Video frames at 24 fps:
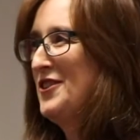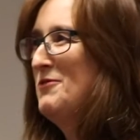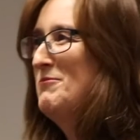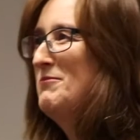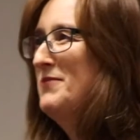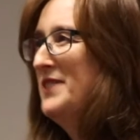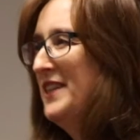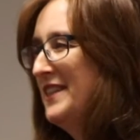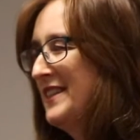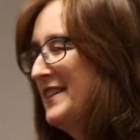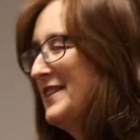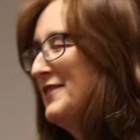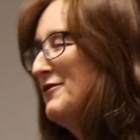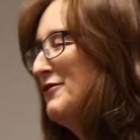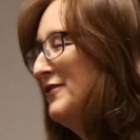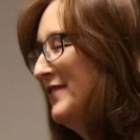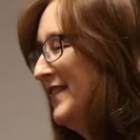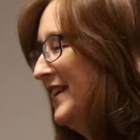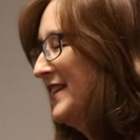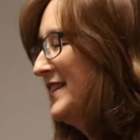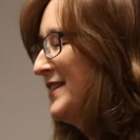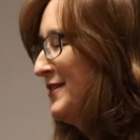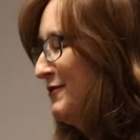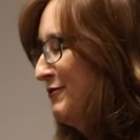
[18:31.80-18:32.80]
Tom. That's
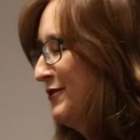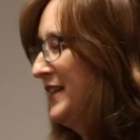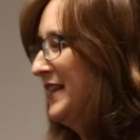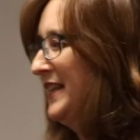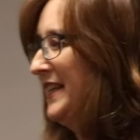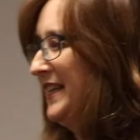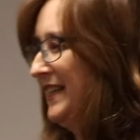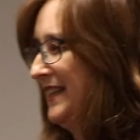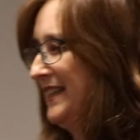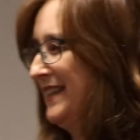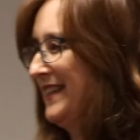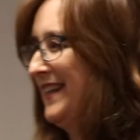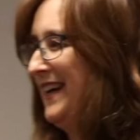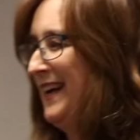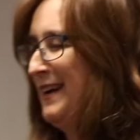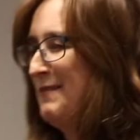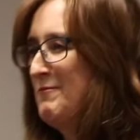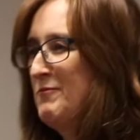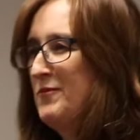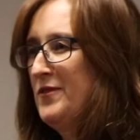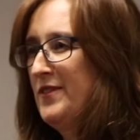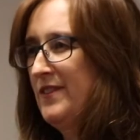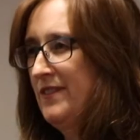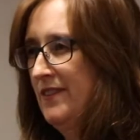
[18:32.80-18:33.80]
really
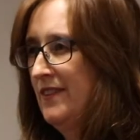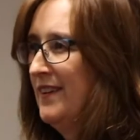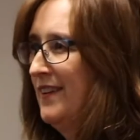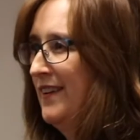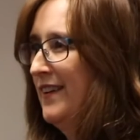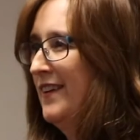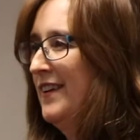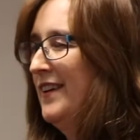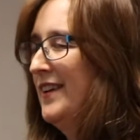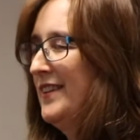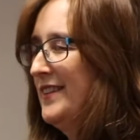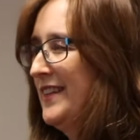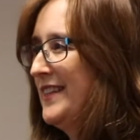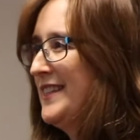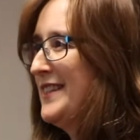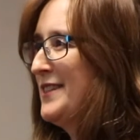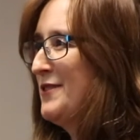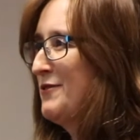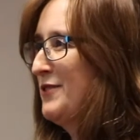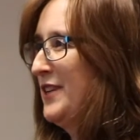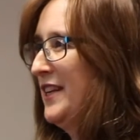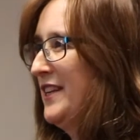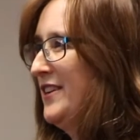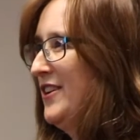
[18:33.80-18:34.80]
that's
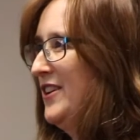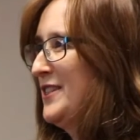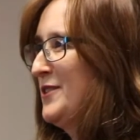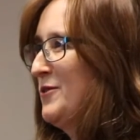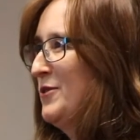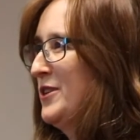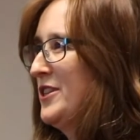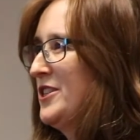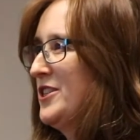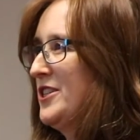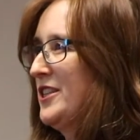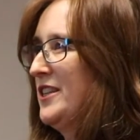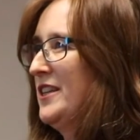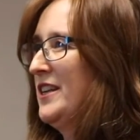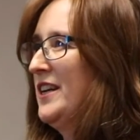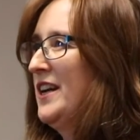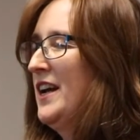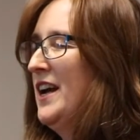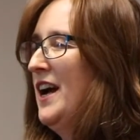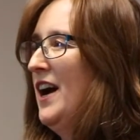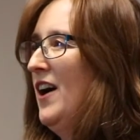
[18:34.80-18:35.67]
a really nice question.